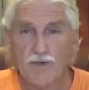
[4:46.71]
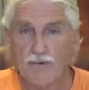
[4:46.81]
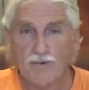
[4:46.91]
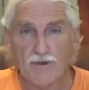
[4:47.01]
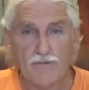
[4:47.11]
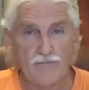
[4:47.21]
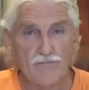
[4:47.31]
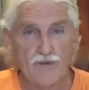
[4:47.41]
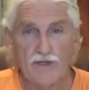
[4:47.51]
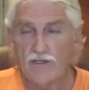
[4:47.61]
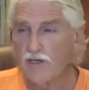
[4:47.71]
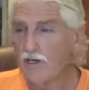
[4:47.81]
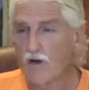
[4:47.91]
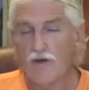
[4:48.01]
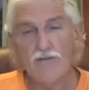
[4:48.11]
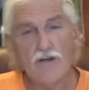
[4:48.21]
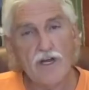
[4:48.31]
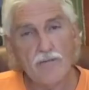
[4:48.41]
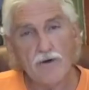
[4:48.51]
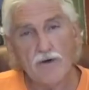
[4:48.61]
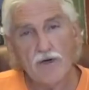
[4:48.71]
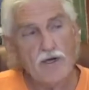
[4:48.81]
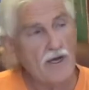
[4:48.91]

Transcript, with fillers: people to go even deeper.